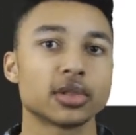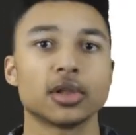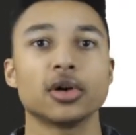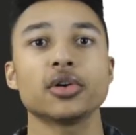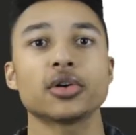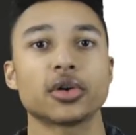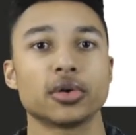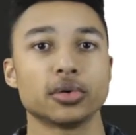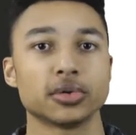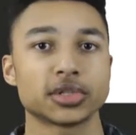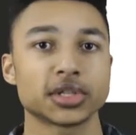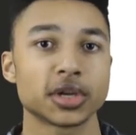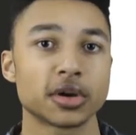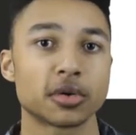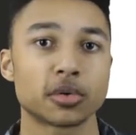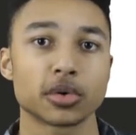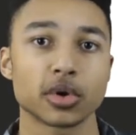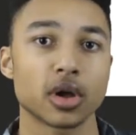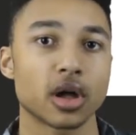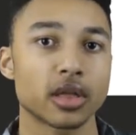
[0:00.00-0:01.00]
logos
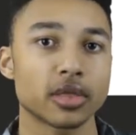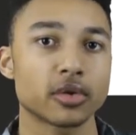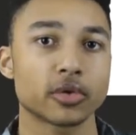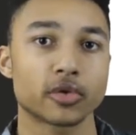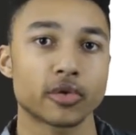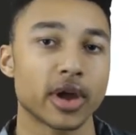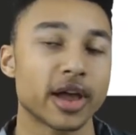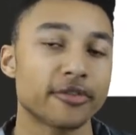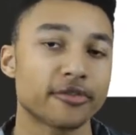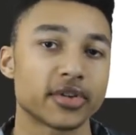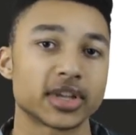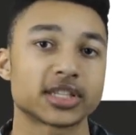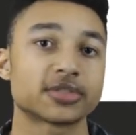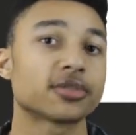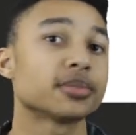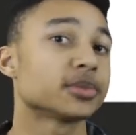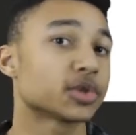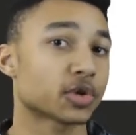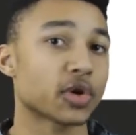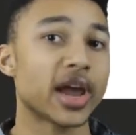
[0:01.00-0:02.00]
or other graphics
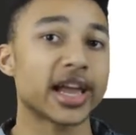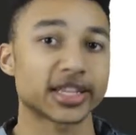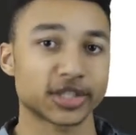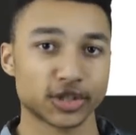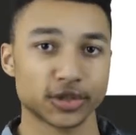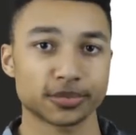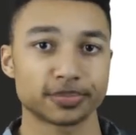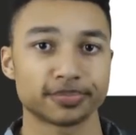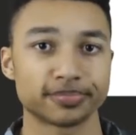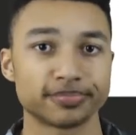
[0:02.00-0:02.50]
from scratch.